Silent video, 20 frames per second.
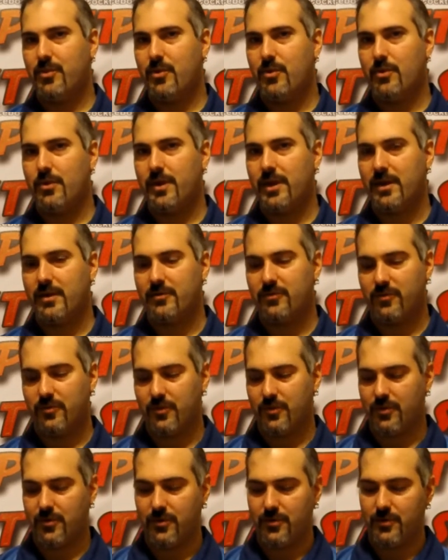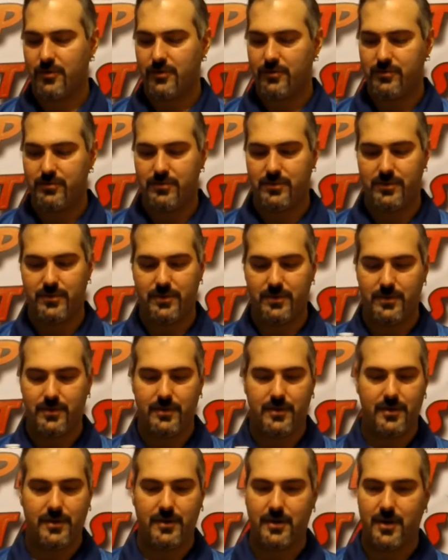pure cane sugar,
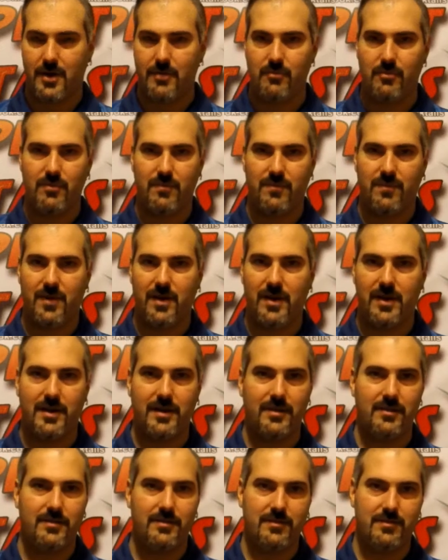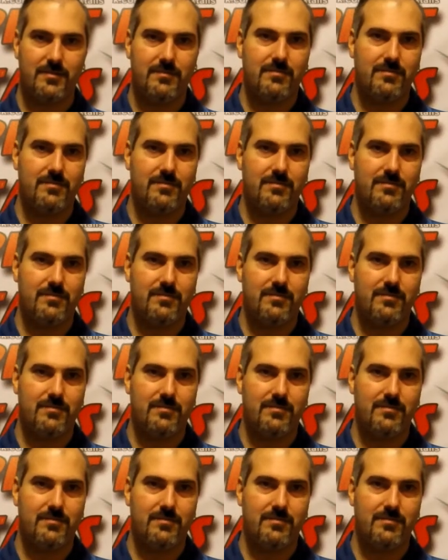uh, unrefined,